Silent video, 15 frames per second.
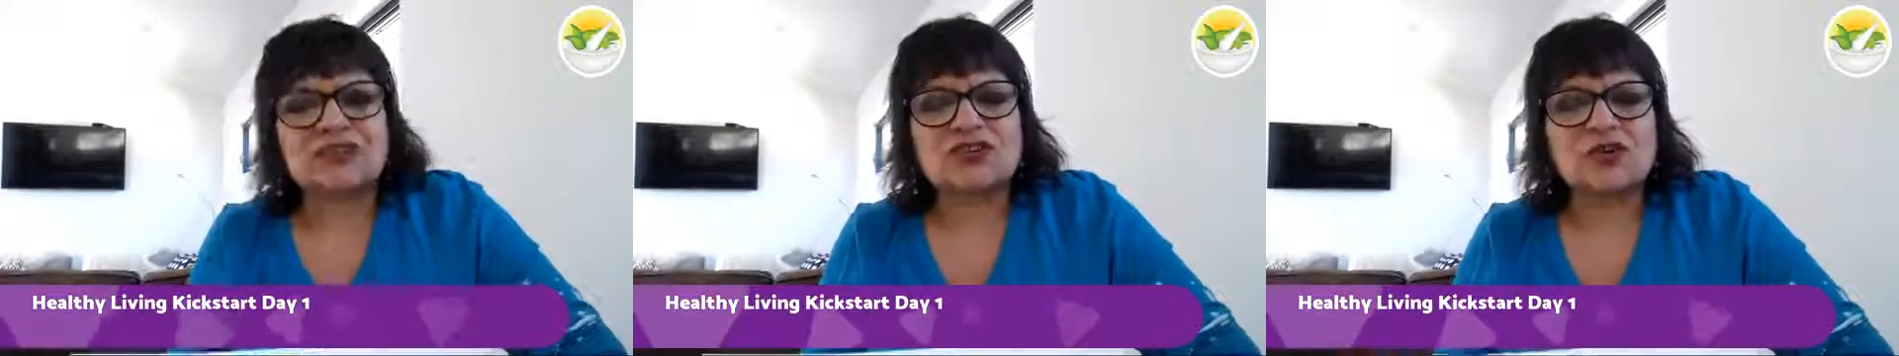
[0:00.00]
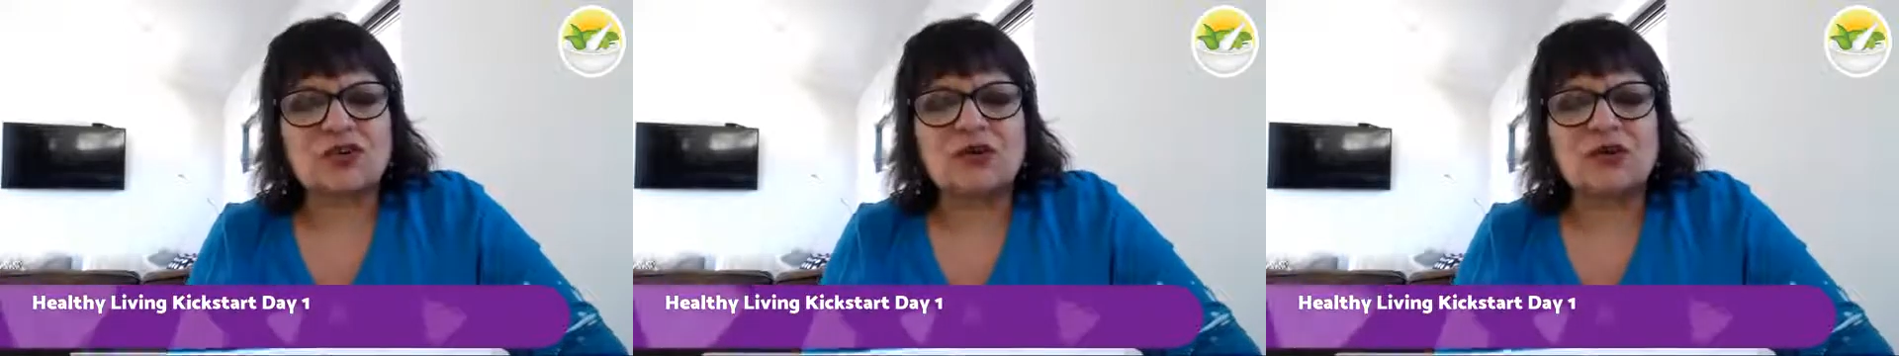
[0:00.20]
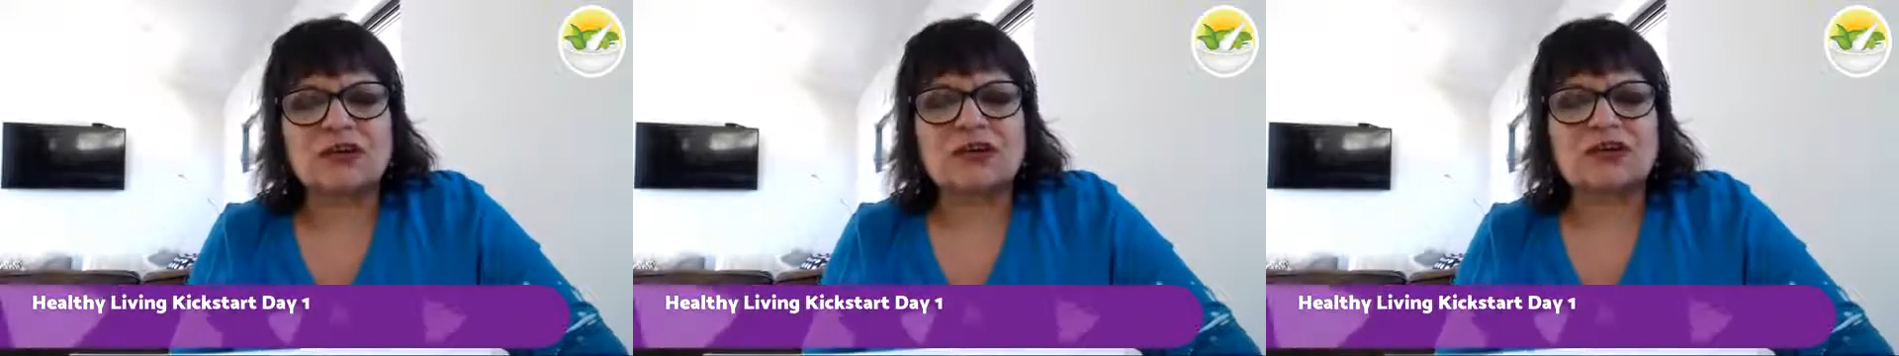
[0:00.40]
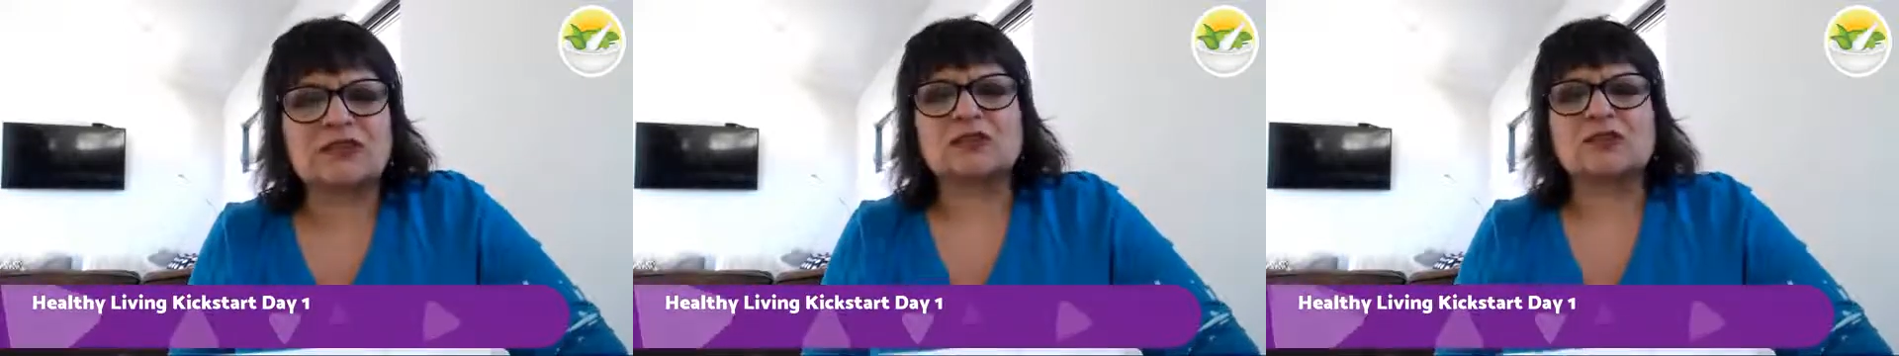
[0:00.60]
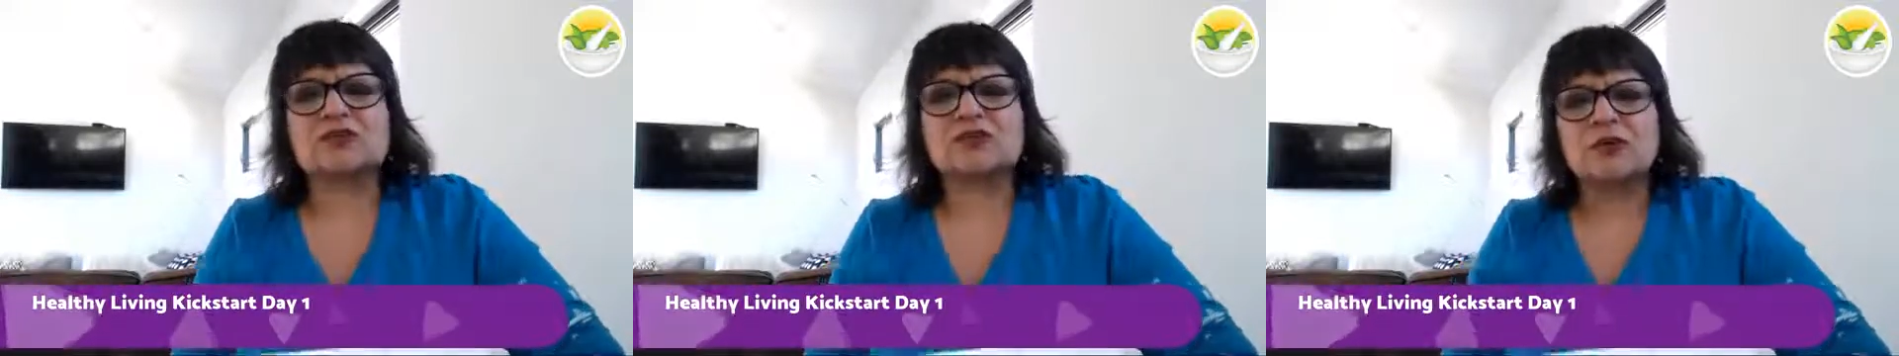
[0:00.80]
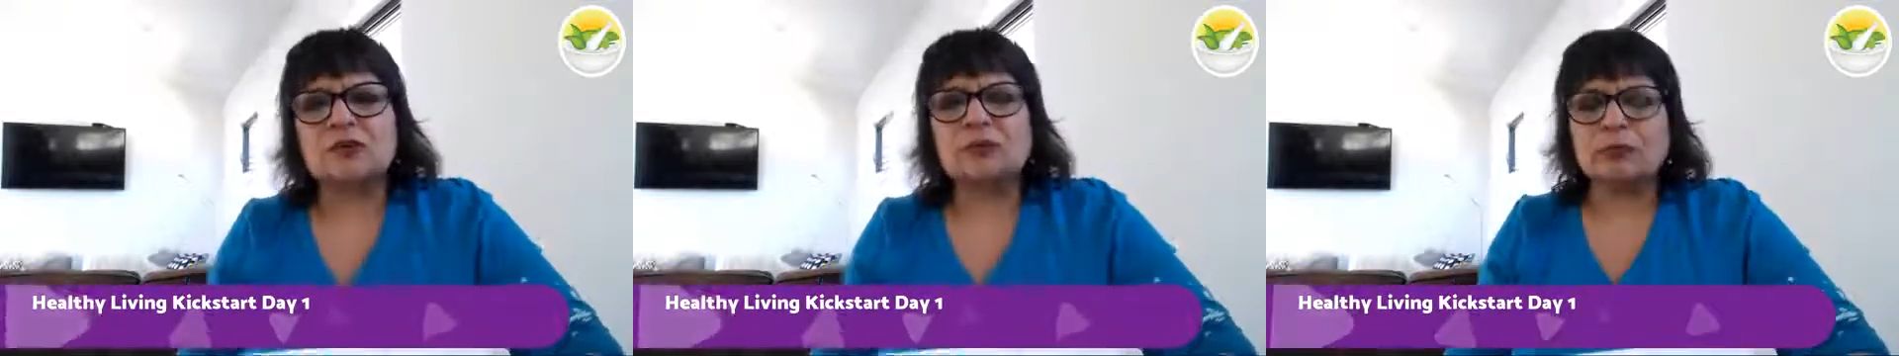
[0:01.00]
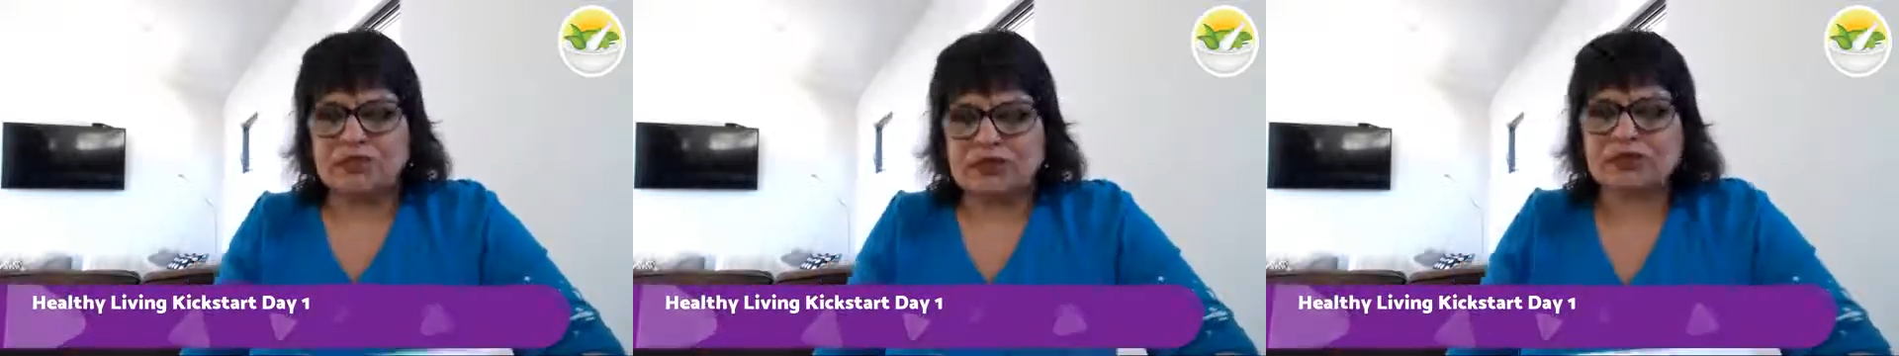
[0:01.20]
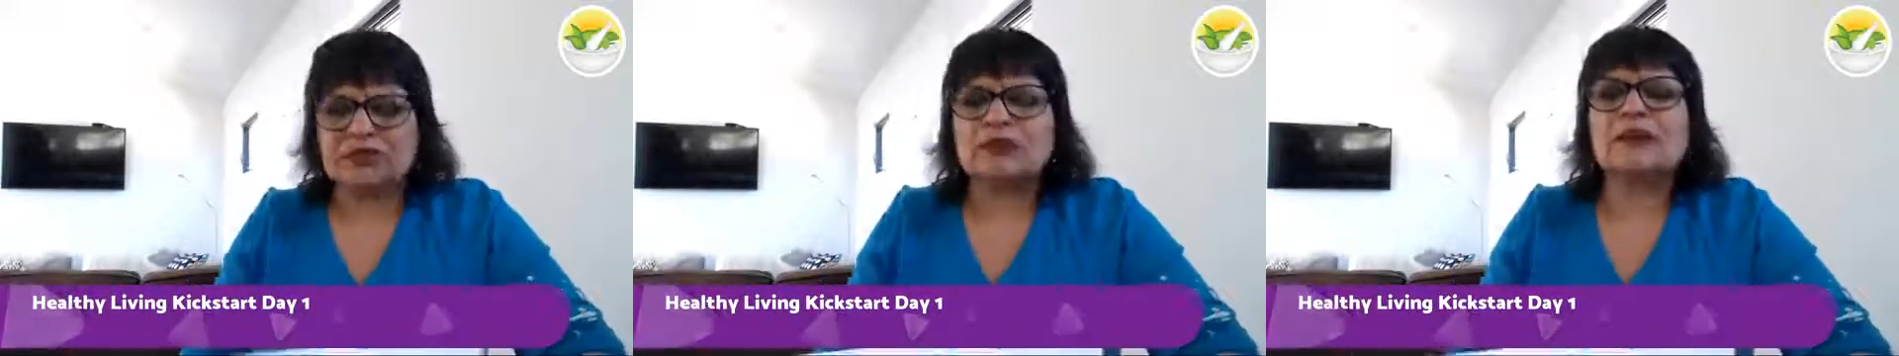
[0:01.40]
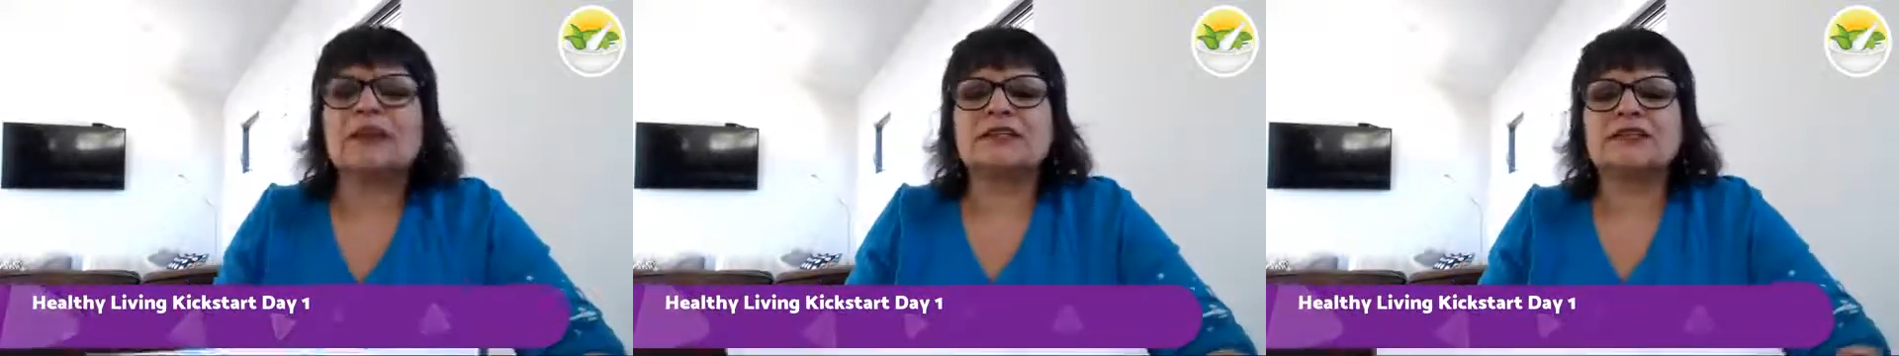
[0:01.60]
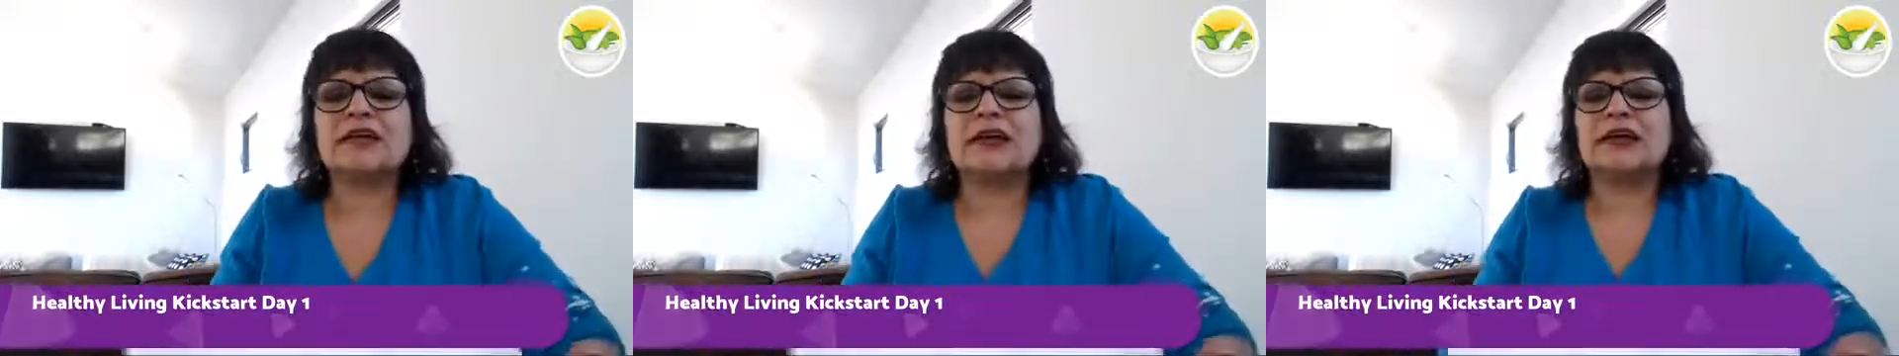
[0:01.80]
chore because we're so busy all
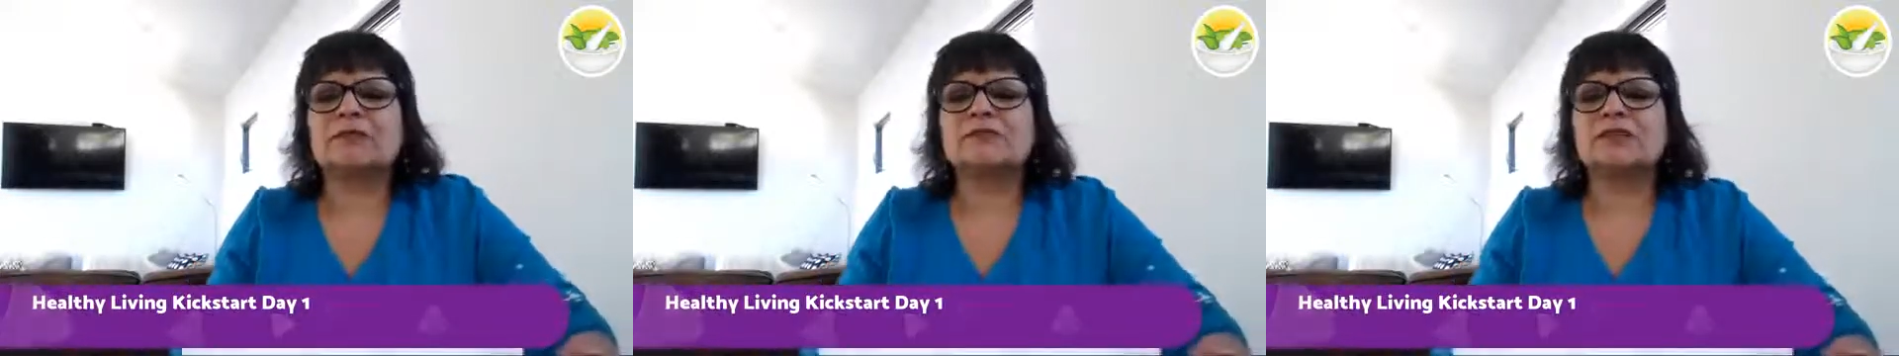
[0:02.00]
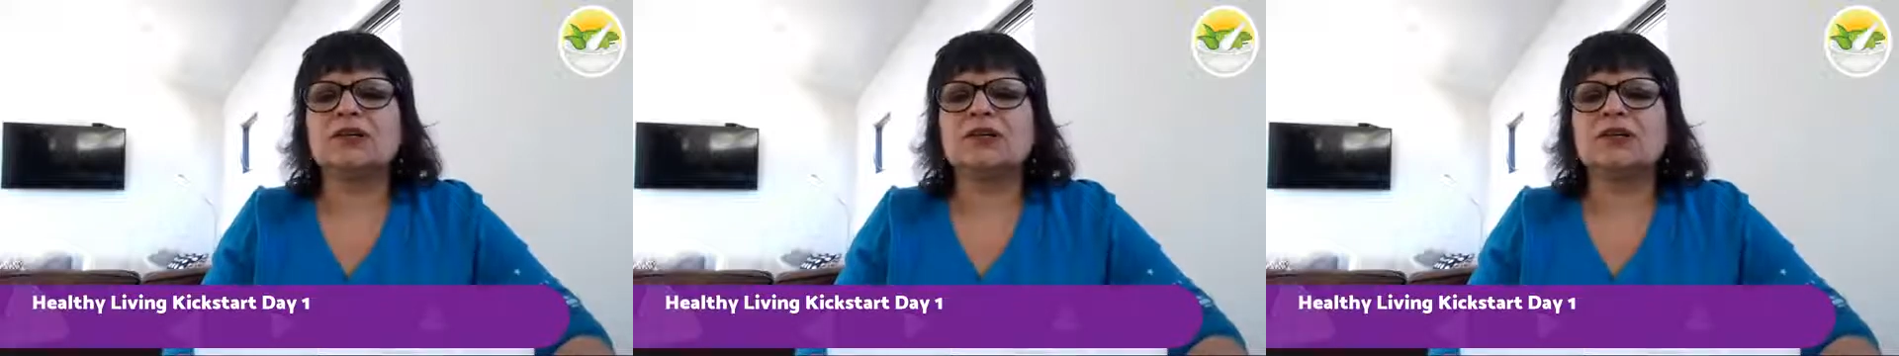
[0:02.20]
the time.